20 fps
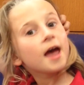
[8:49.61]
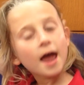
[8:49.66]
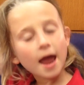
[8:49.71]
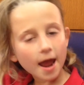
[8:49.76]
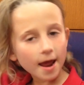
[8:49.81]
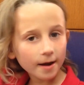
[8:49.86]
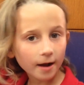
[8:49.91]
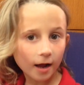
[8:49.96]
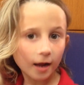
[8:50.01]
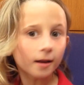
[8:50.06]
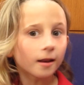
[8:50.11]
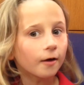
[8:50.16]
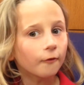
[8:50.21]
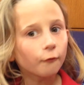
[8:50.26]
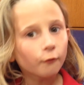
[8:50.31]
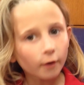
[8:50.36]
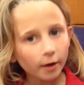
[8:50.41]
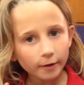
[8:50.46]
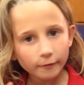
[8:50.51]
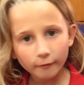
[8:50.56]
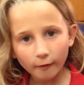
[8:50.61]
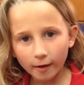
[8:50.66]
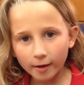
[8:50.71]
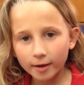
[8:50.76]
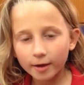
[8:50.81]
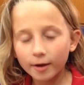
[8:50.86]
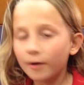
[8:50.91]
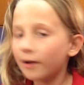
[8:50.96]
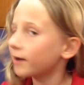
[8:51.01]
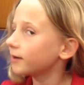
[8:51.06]
and I love Wi-Fi
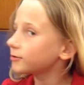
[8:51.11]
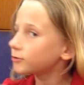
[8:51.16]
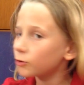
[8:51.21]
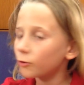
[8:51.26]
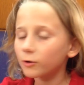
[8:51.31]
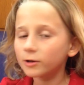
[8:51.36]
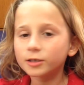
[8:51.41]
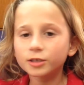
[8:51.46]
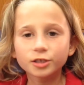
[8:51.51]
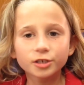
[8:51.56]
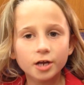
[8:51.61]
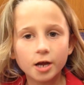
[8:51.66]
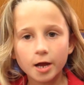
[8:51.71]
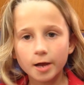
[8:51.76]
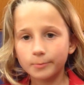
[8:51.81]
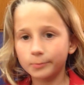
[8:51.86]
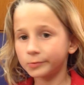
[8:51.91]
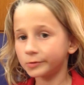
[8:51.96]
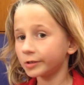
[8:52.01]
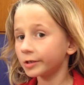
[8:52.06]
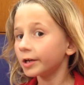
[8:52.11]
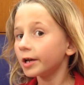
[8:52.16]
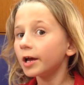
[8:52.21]
here, and toy shops,